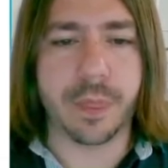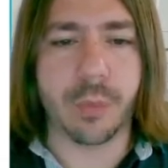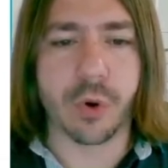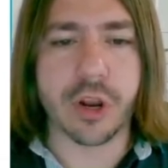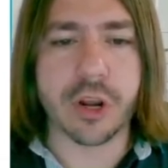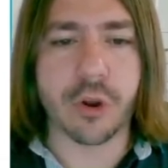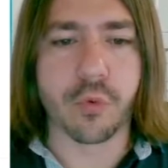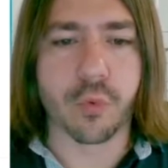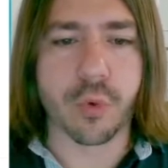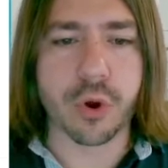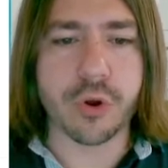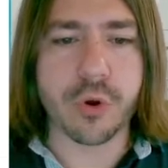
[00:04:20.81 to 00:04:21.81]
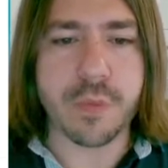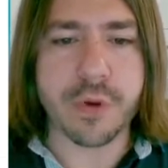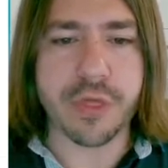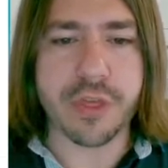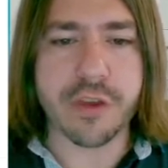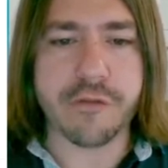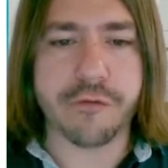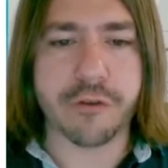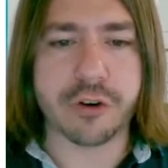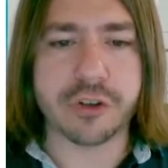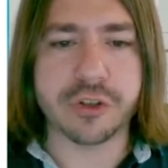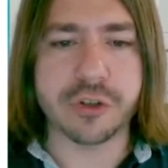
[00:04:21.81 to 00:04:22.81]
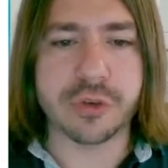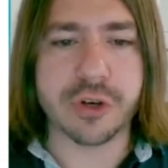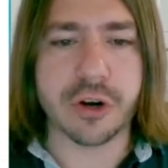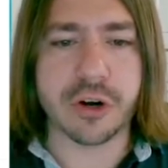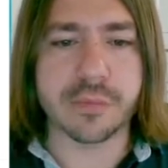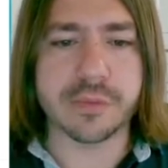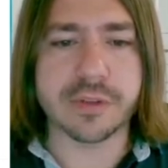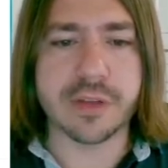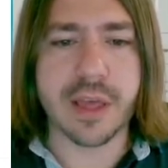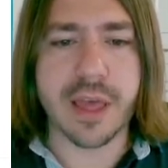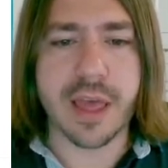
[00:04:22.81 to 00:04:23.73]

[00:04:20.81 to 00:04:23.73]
we're going to group the first two terms